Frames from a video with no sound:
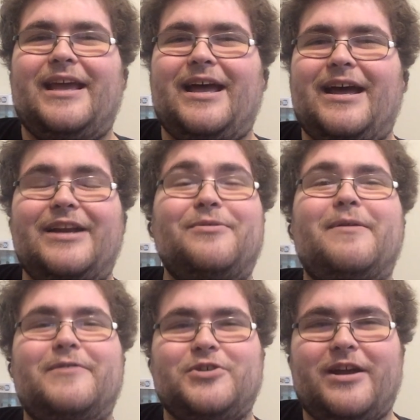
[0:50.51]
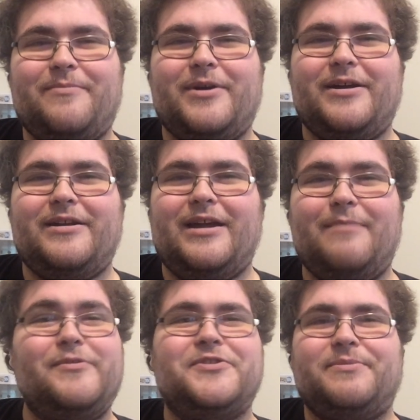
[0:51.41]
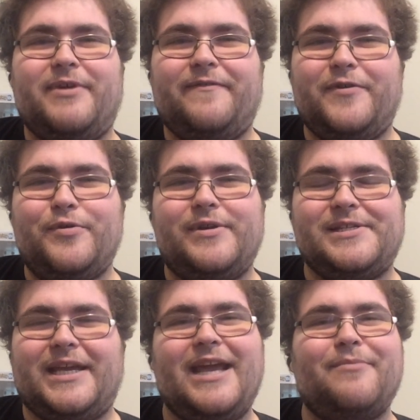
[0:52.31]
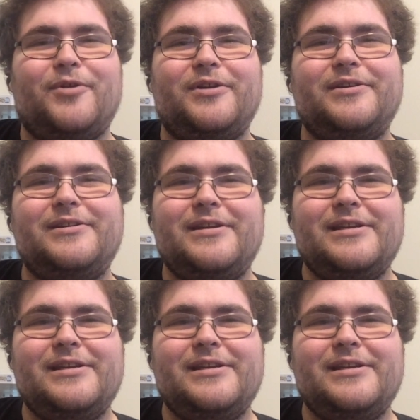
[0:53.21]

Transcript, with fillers: Uh, I don't have a tripod. I'm using my phone as a camera,